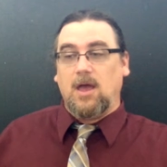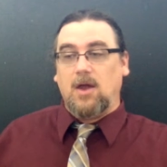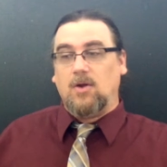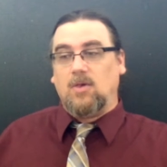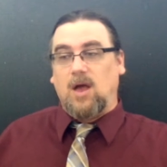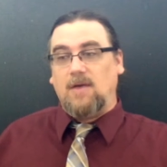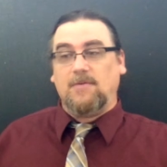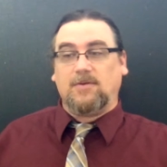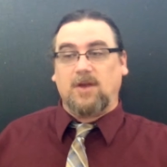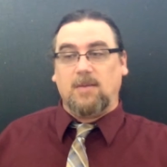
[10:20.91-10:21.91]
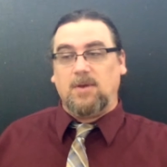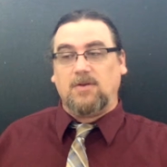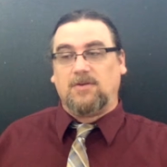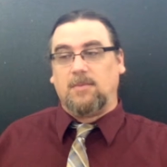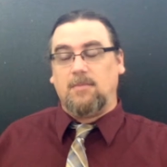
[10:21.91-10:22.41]
and your life is going to be
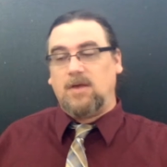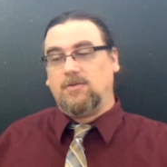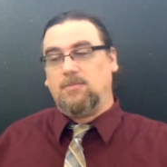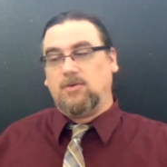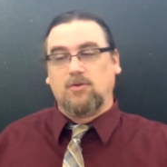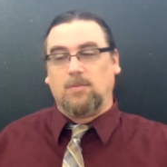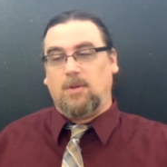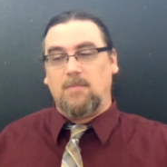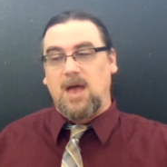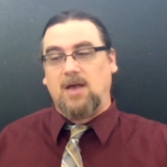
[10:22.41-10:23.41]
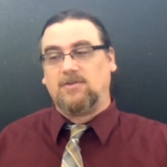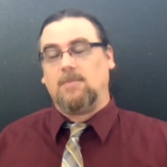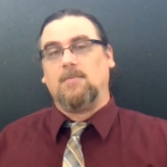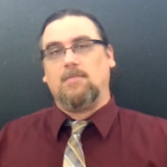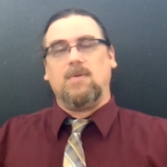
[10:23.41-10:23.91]
just a miserable mess.
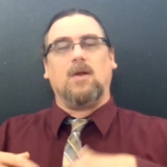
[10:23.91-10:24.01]
And,